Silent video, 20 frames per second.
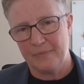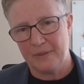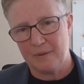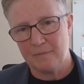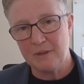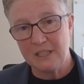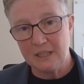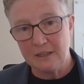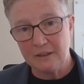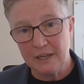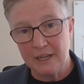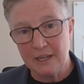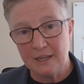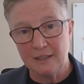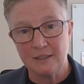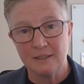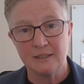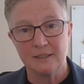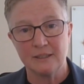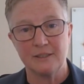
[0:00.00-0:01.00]

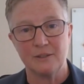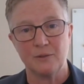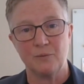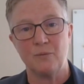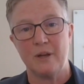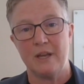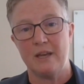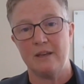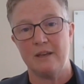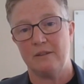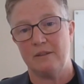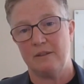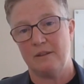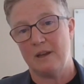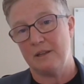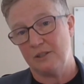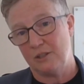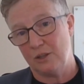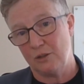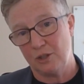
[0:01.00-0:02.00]
materials, with
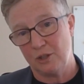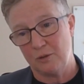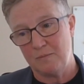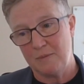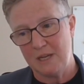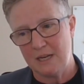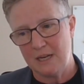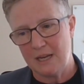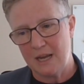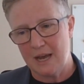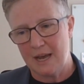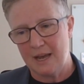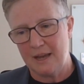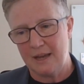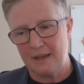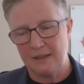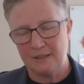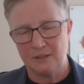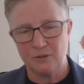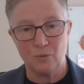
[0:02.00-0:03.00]
social
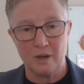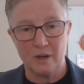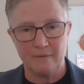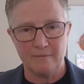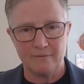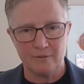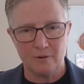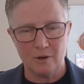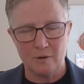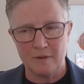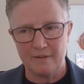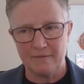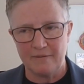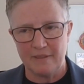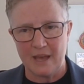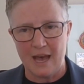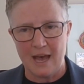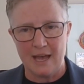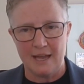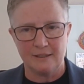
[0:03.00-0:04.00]
media as one form of
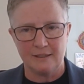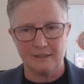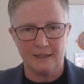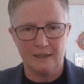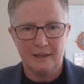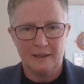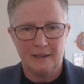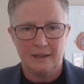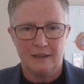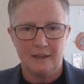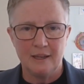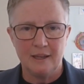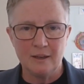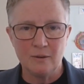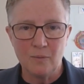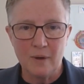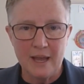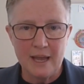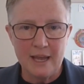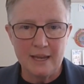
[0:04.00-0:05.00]
that
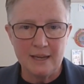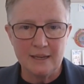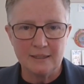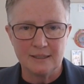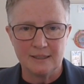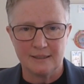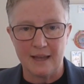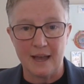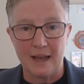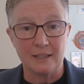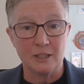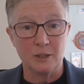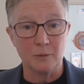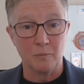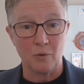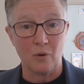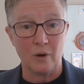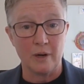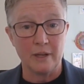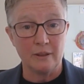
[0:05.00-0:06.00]
in ways that
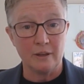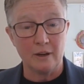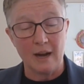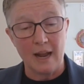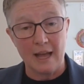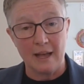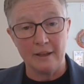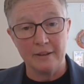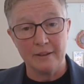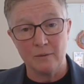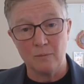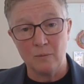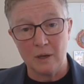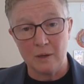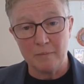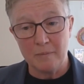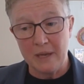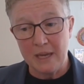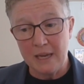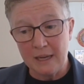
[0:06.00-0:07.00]
support their health and
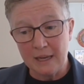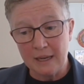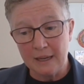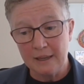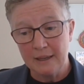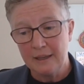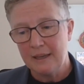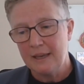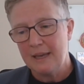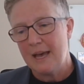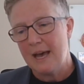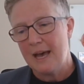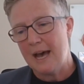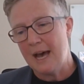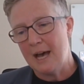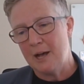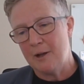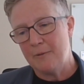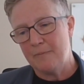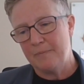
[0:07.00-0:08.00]
well-being.
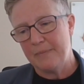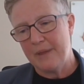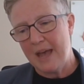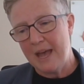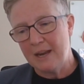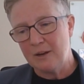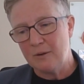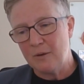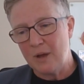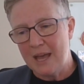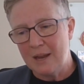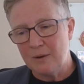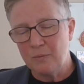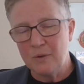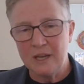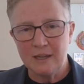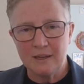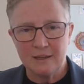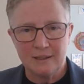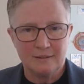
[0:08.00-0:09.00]
And
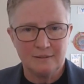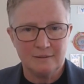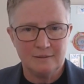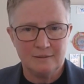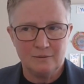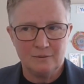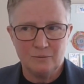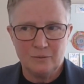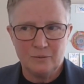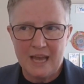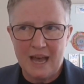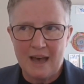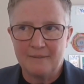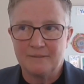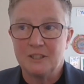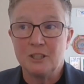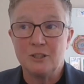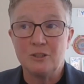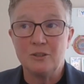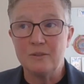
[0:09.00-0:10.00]
we
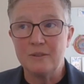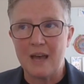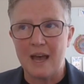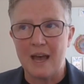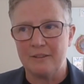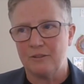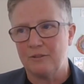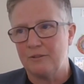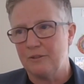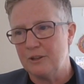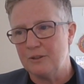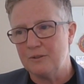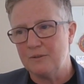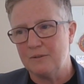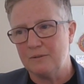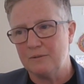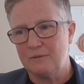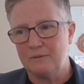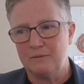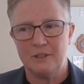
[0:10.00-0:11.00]
have to do that
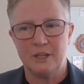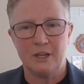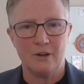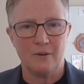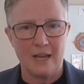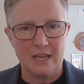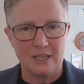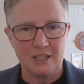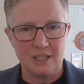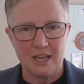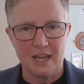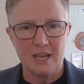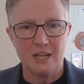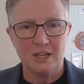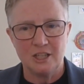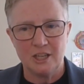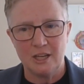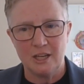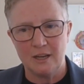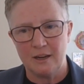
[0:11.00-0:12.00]
through,
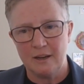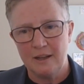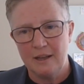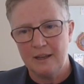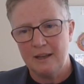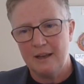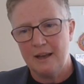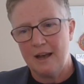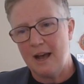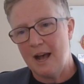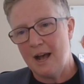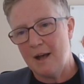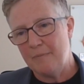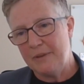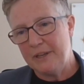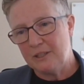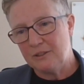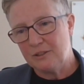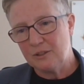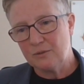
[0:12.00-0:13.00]
education
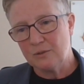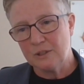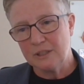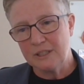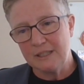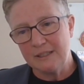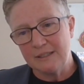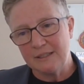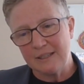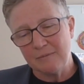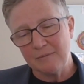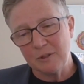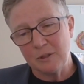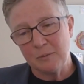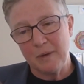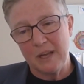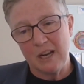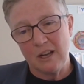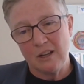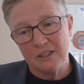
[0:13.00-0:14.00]
in school systems,
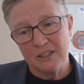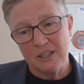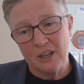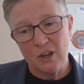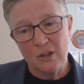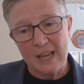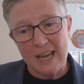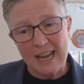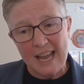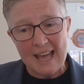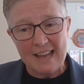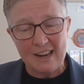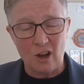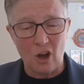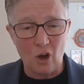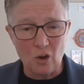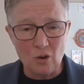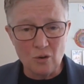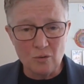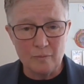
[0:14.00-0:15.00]
but also like at
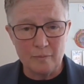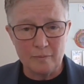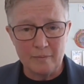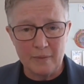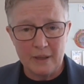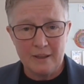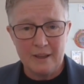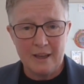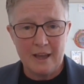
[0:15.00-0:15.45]
home.